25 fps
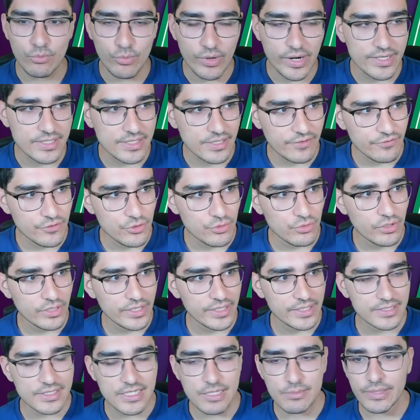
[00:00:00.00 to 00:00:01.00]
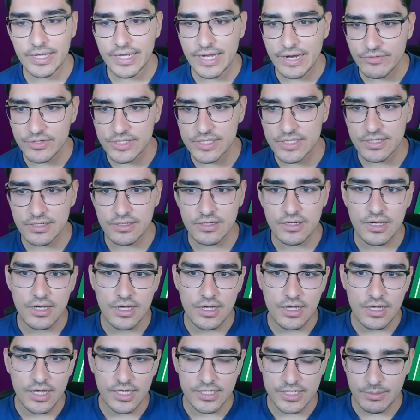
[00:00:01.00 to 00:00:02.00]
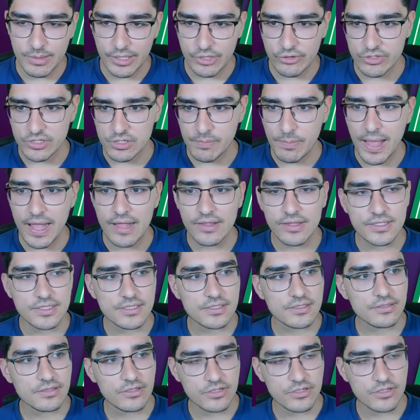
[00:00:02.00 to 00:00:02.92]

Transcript: Whereas if you look at a team like Everton, a team like Crystal Palace,